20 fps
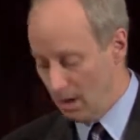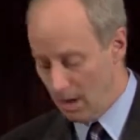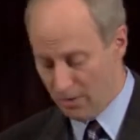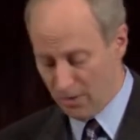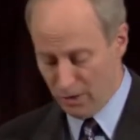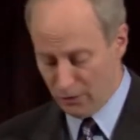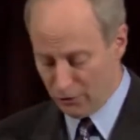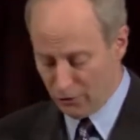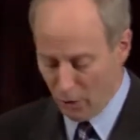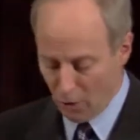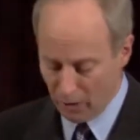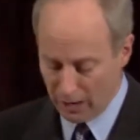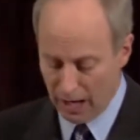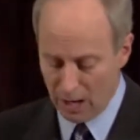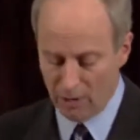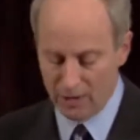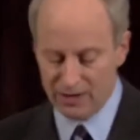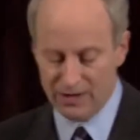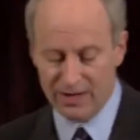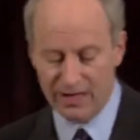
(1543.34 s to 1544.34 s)
There's no
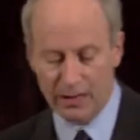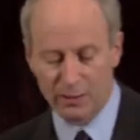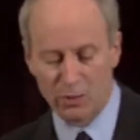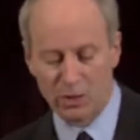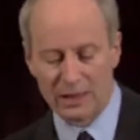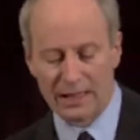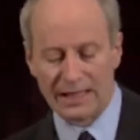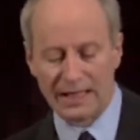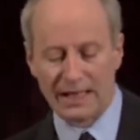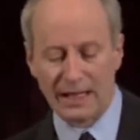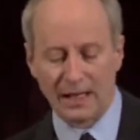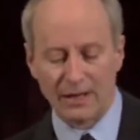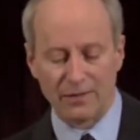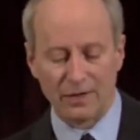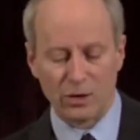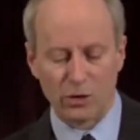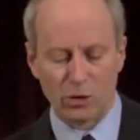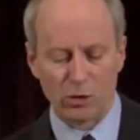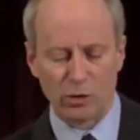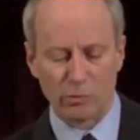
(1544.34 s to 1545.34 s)
guarantee it will lead
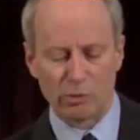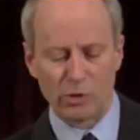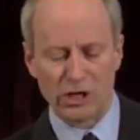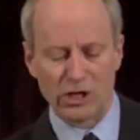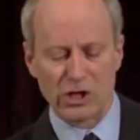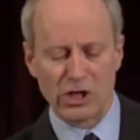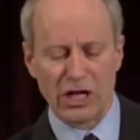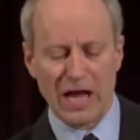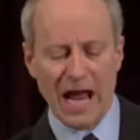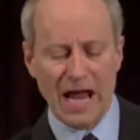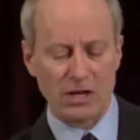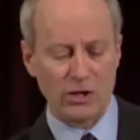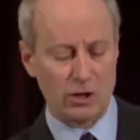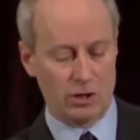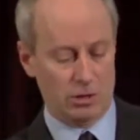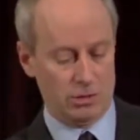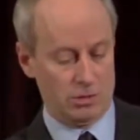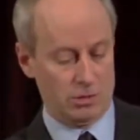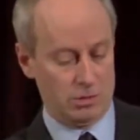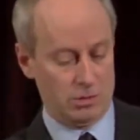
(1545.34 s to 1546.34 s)
even to
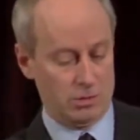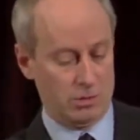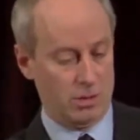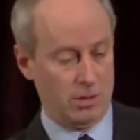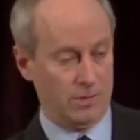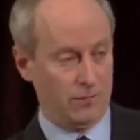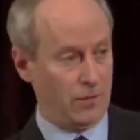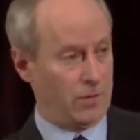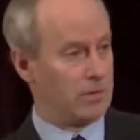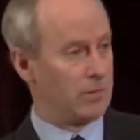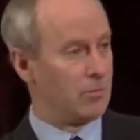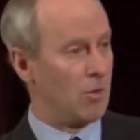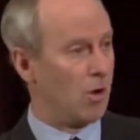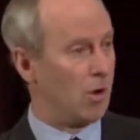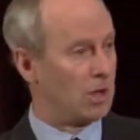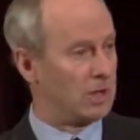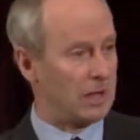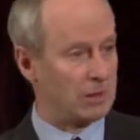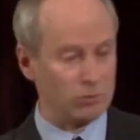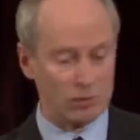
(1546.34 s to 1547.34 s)
appreciation for the
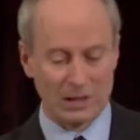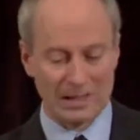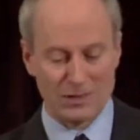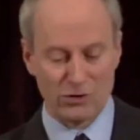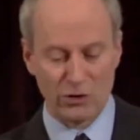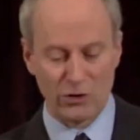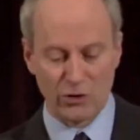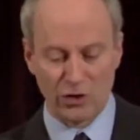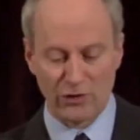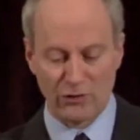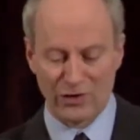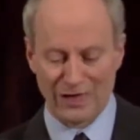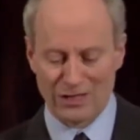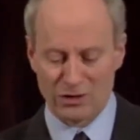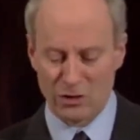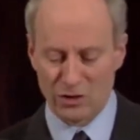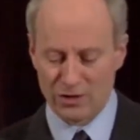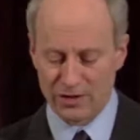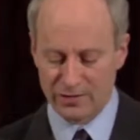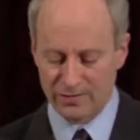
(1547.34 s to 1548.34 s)
moral and religious
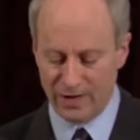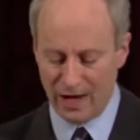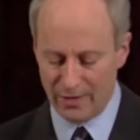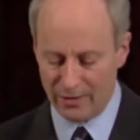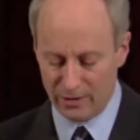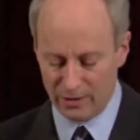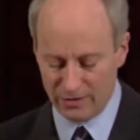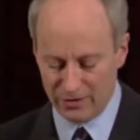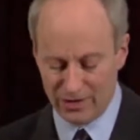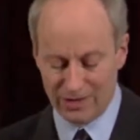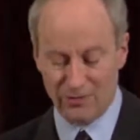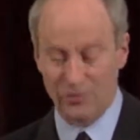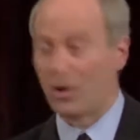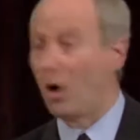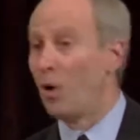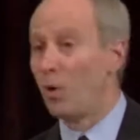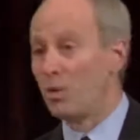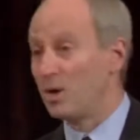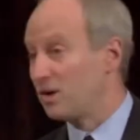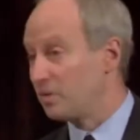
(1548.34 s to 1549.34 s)
convictions of others. It's
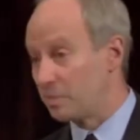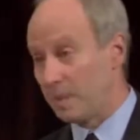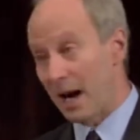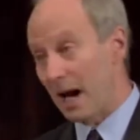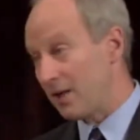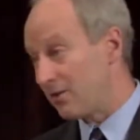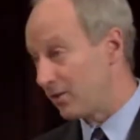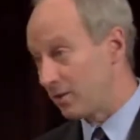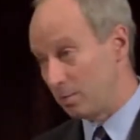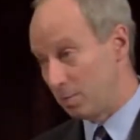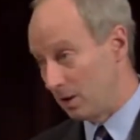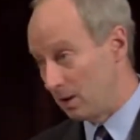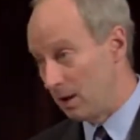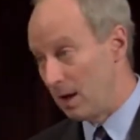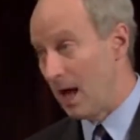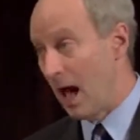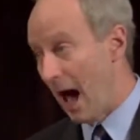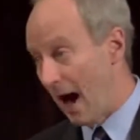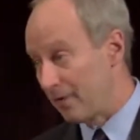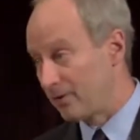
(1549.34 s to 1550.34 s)
always possible,
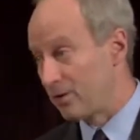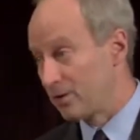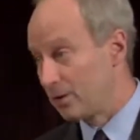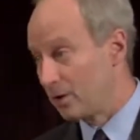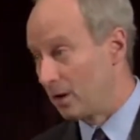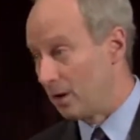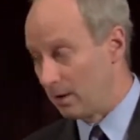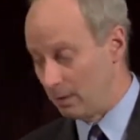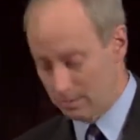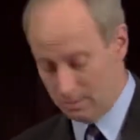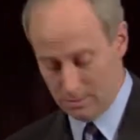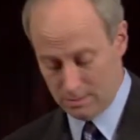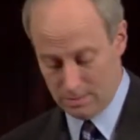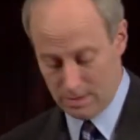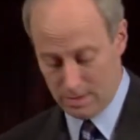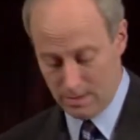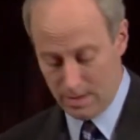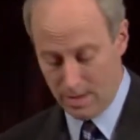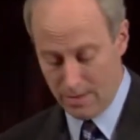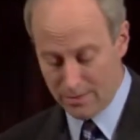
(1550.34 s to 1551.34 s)
after all,
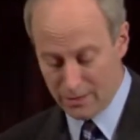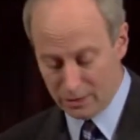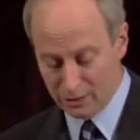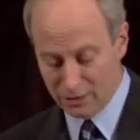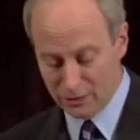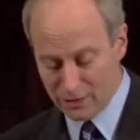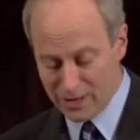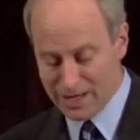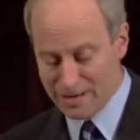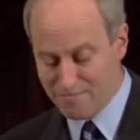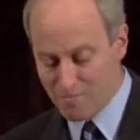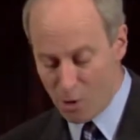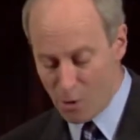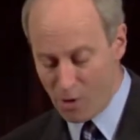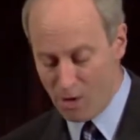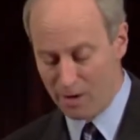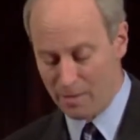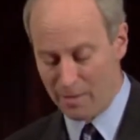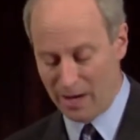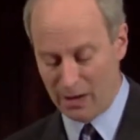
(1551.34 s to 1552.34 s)
that learning
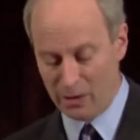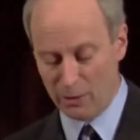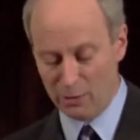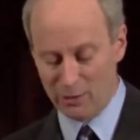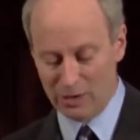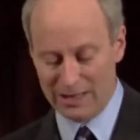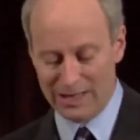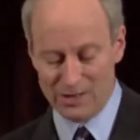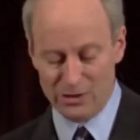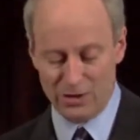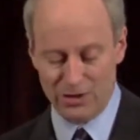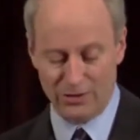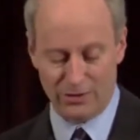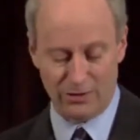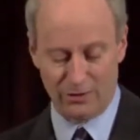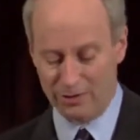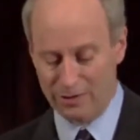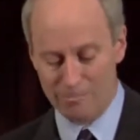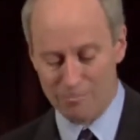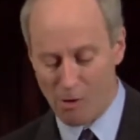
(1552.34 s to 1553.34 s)
more about a religious
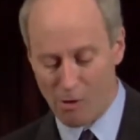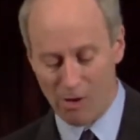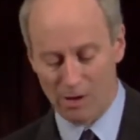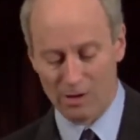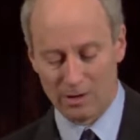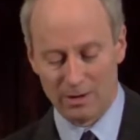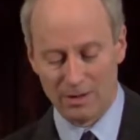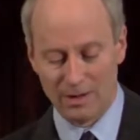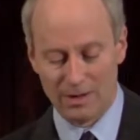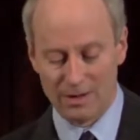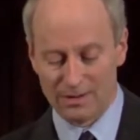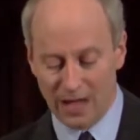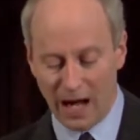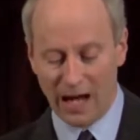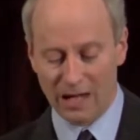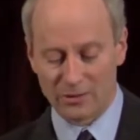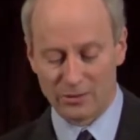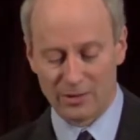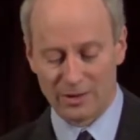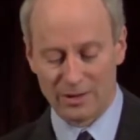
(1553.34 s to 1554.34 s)
or a moral
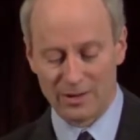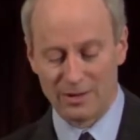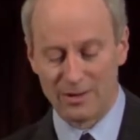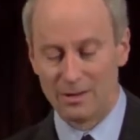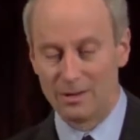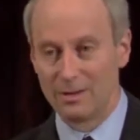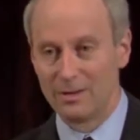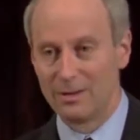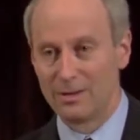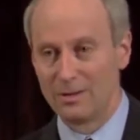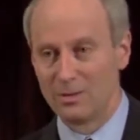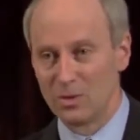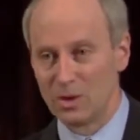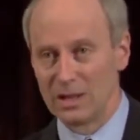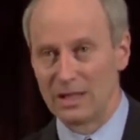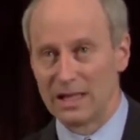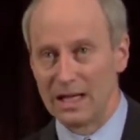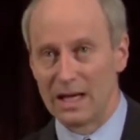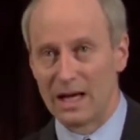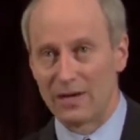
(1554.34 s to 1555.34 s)
doctrine will
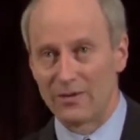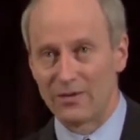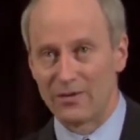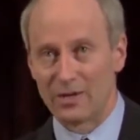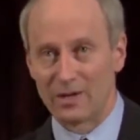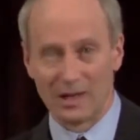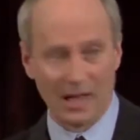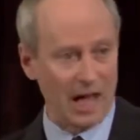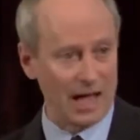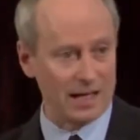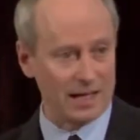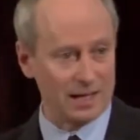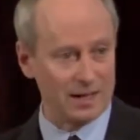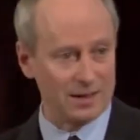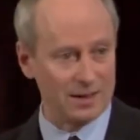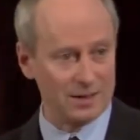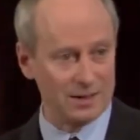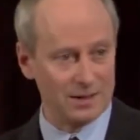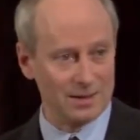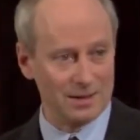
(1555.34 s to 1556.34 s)
lead us to like it
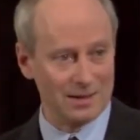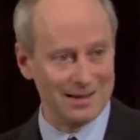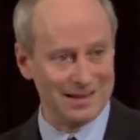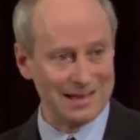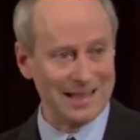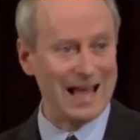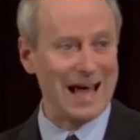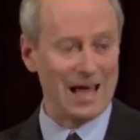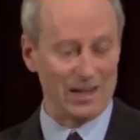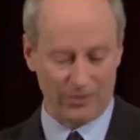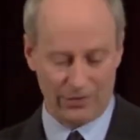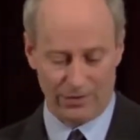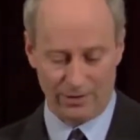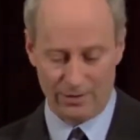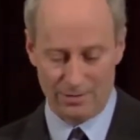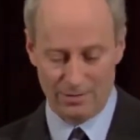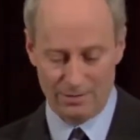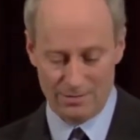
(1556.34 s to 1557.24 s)
less.